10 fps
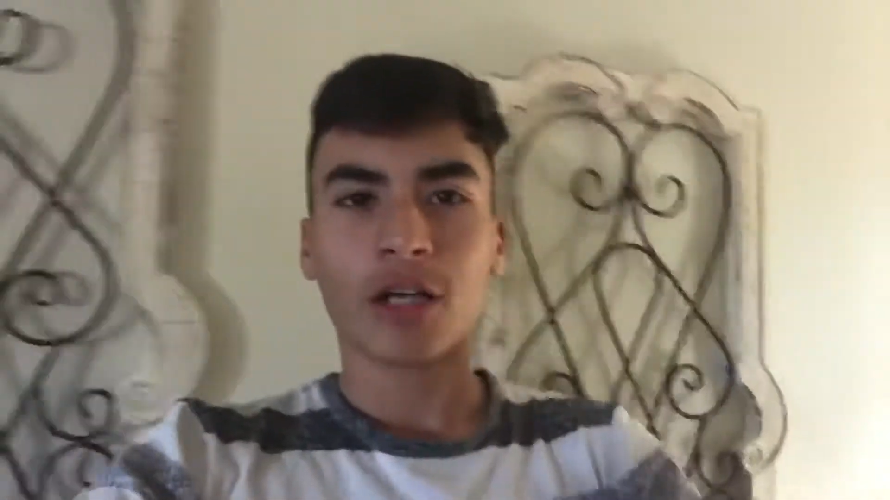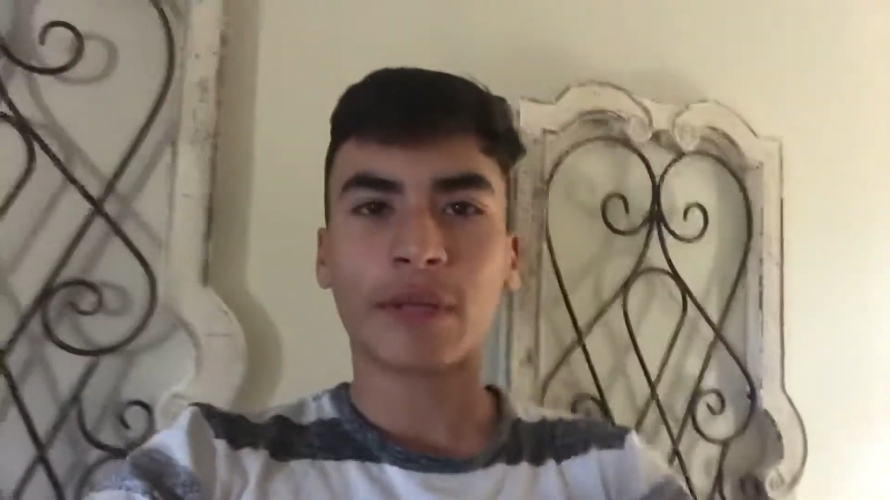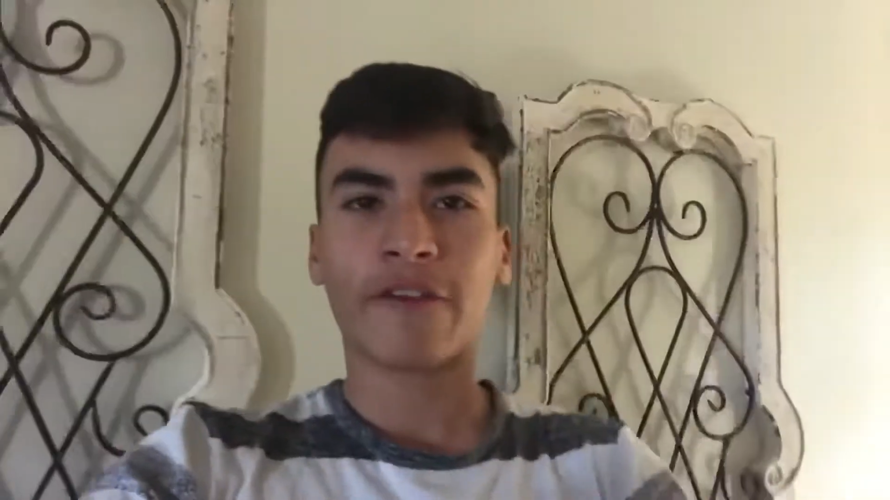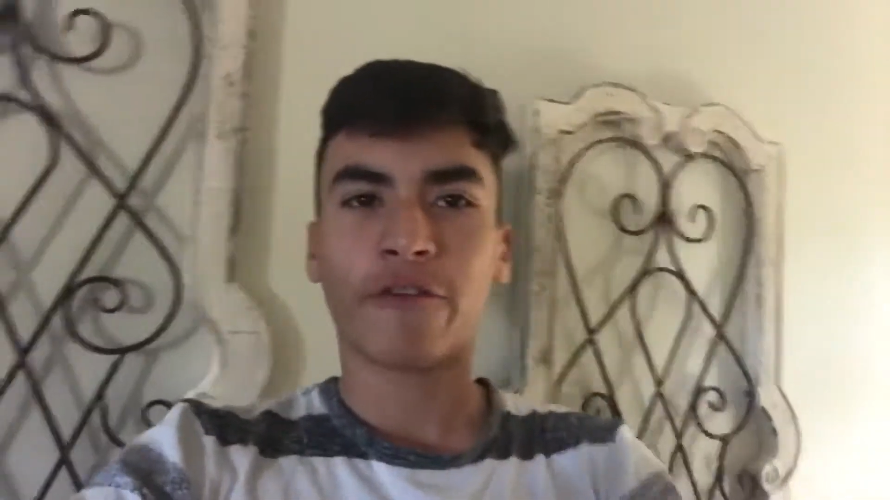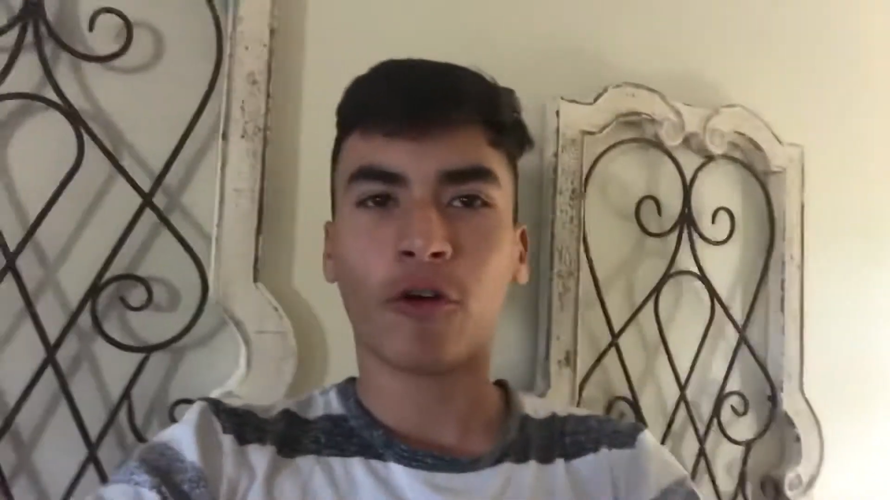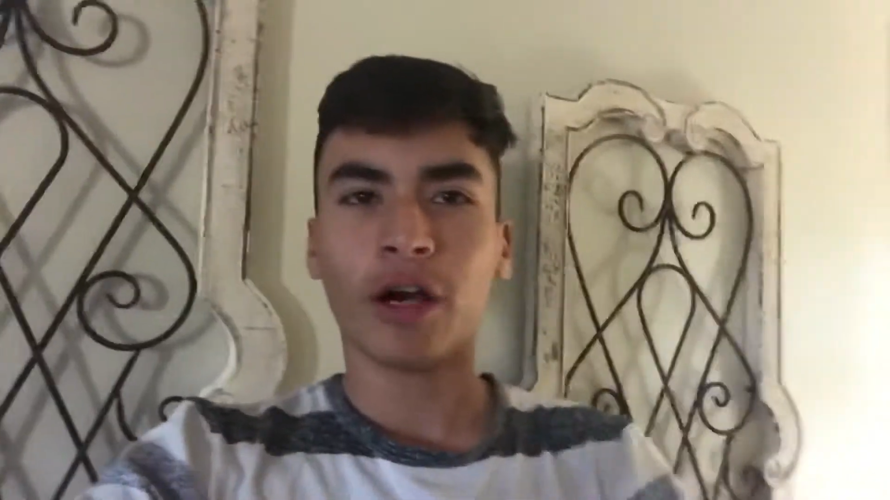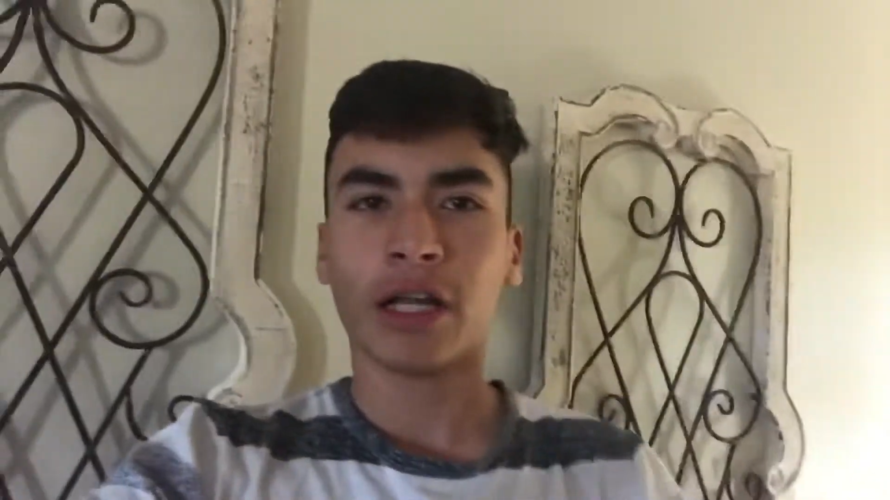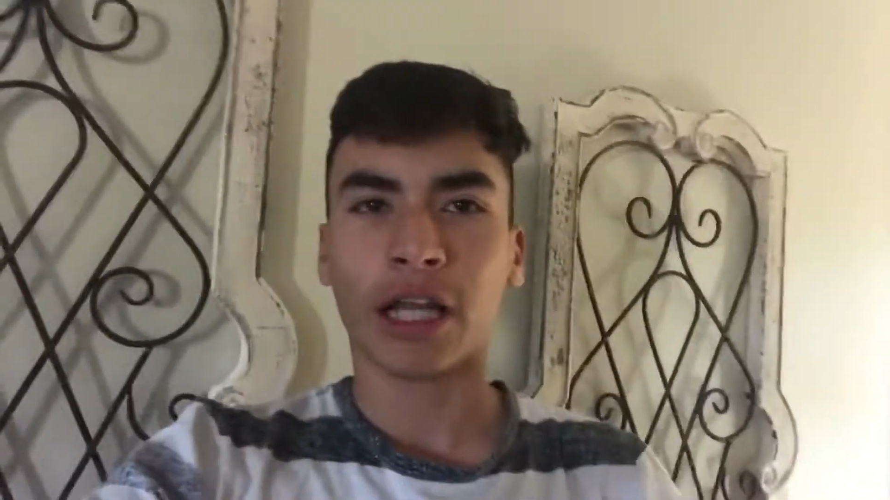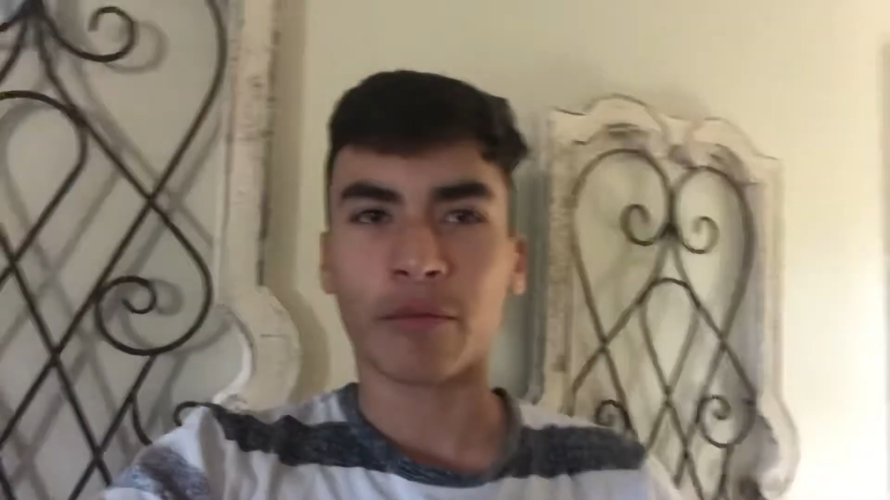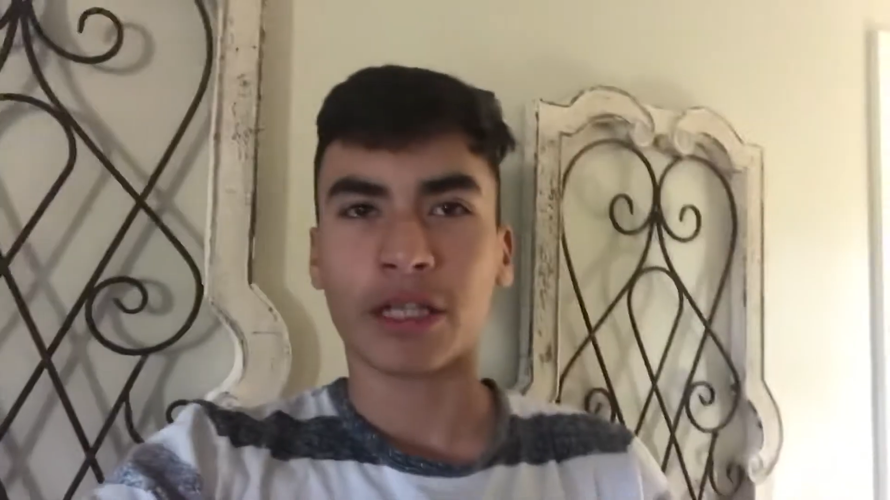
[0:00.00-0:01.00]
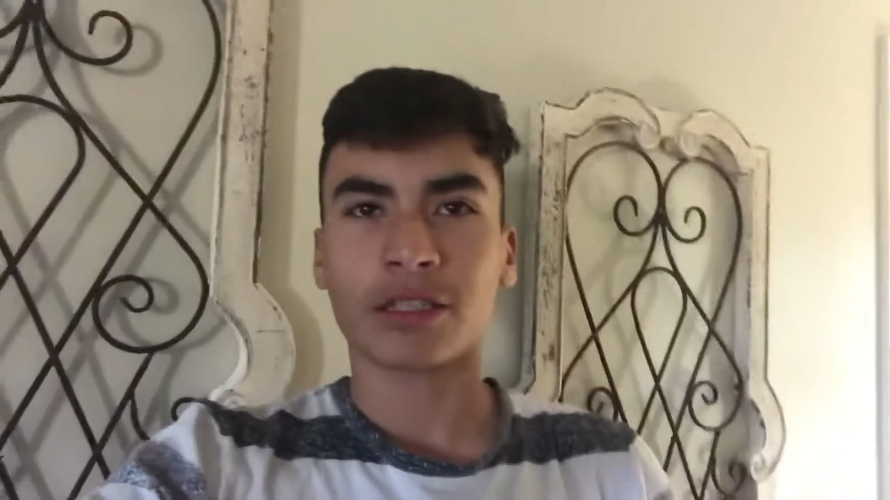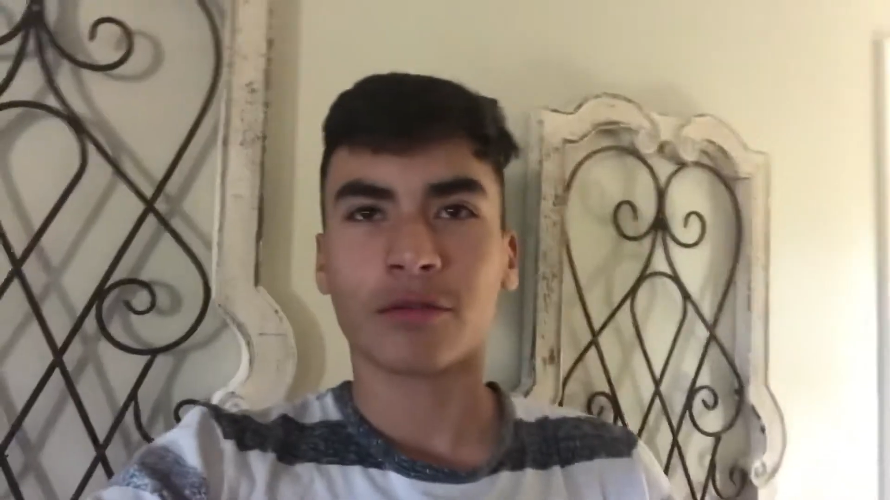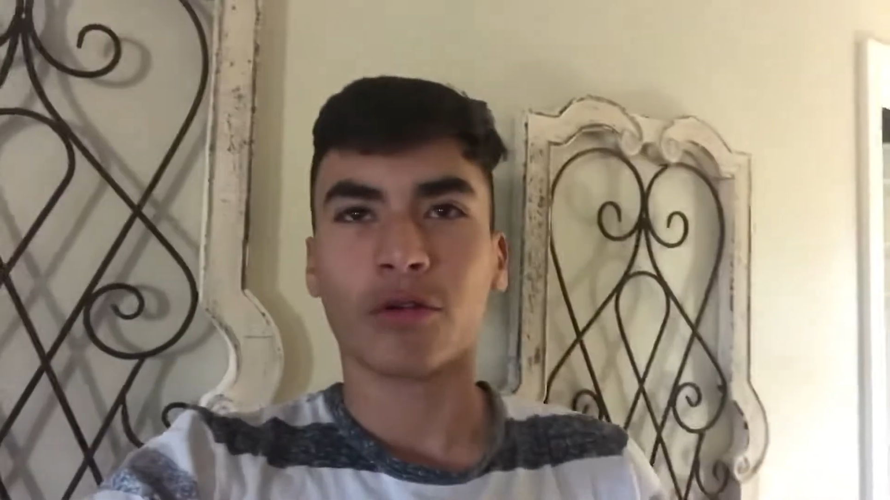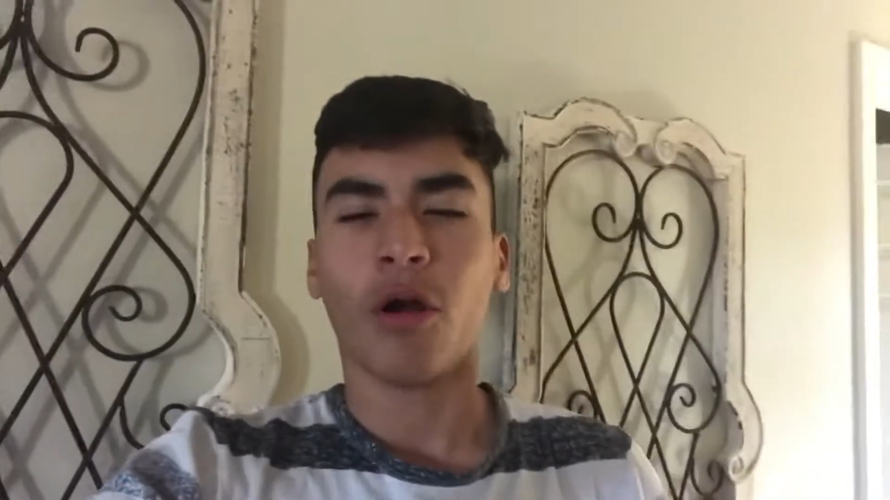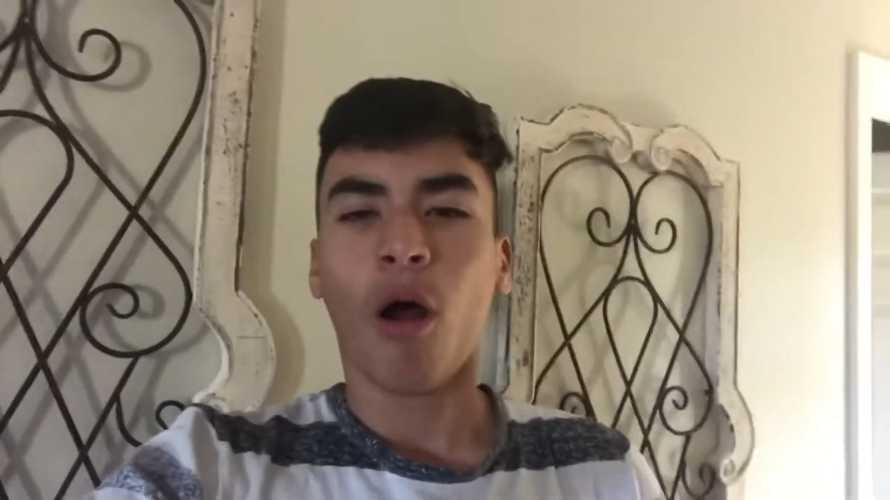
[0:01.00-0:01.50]
was playing Fort, and like my
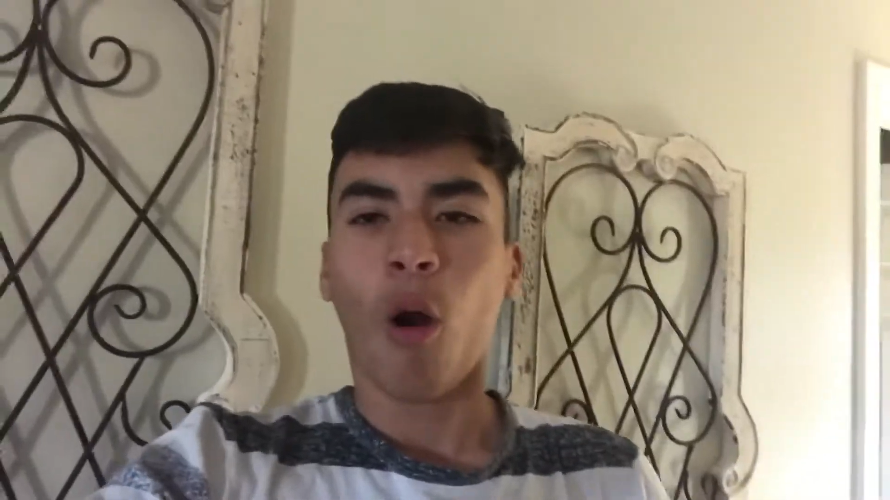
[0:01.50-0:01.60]
stomach.